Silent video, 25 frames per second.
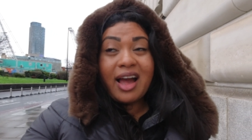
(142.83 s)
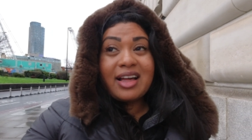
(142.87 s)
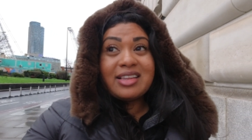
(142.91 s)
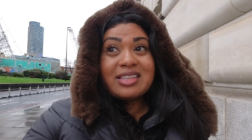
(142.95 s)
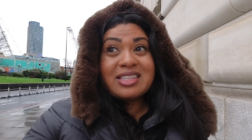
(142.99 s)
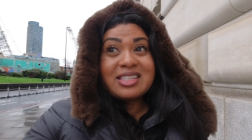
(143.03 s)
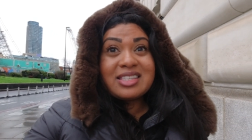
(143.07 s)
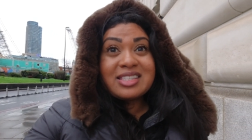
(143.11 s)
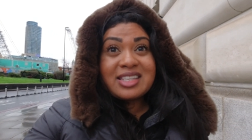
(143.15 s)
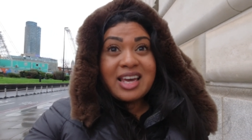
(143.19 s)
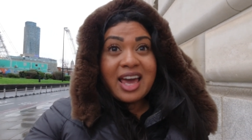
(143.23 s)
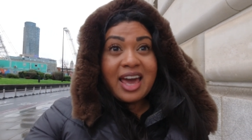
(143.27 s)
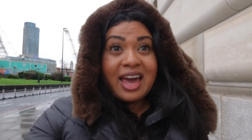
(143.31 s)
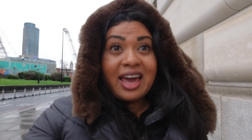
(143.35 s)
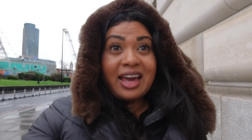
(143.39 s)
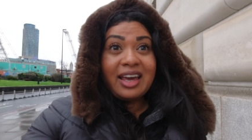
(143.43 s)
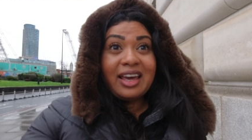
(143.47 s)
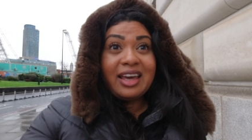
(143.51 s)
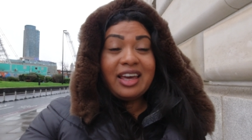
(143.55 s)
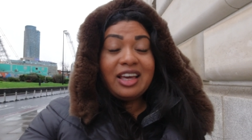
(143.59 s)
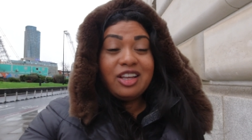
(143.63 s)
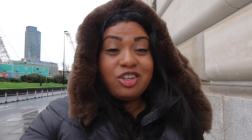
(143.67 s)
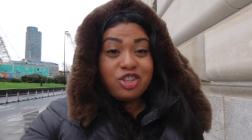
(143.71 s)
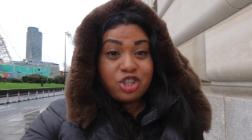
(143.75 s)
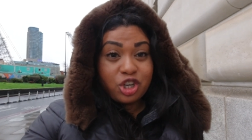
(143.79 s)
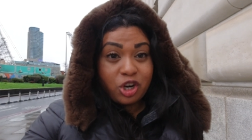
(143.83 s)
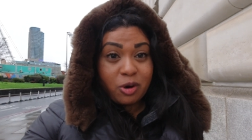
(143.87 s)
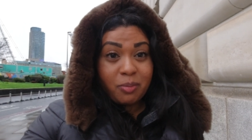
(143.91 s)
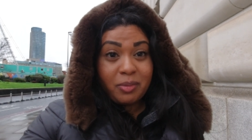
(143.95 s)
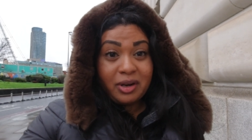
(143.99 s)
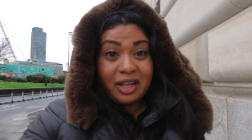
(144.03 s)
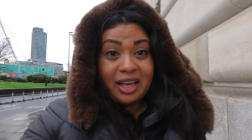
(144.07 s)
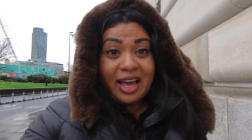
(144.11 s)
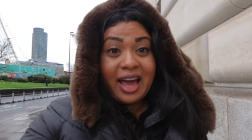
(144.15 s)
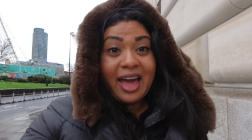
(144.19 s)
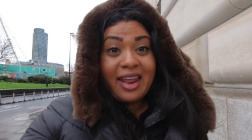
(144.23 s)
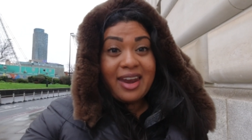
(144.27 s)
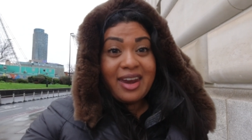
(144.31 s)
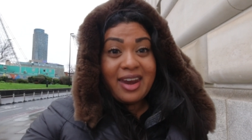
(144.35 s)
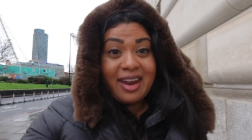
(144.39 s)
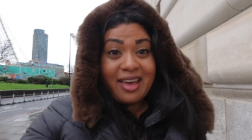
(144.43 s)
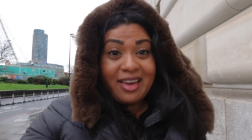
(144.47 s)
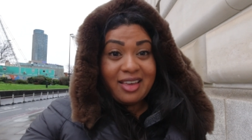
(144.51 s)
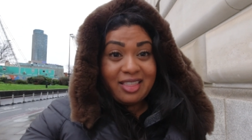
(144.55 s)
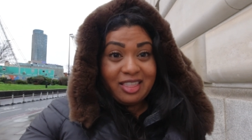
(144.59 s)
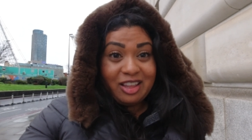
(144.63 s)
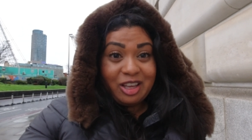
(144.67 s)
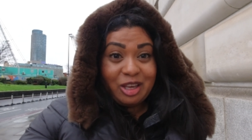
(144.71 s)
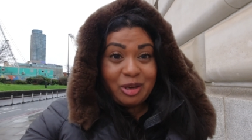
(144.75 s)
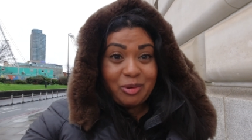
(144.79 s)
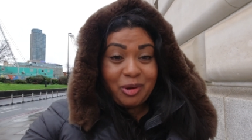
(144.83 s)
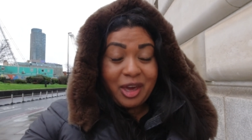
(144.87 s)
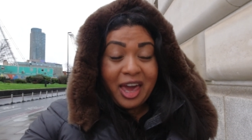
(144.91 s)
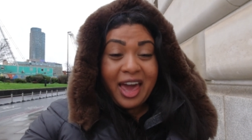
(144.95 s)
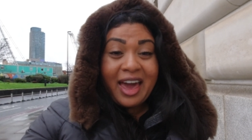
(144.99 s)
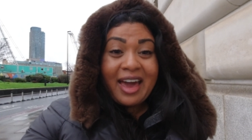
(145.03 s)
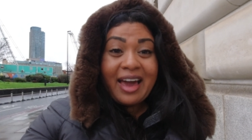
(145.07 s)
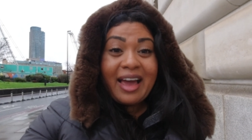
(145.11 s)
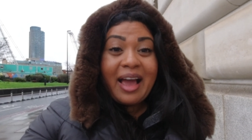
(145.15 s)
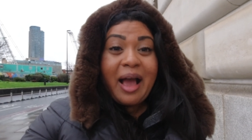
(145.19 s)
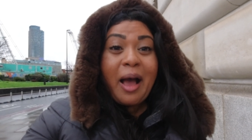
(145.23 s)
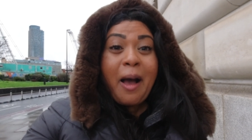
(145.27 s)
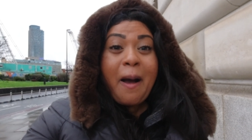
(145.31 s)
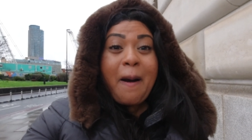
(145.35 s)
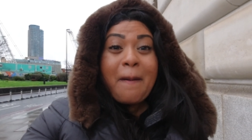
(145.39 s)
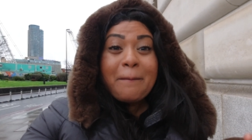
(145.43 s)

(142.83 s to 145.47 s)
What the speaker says: and stay in Germany and in the UK.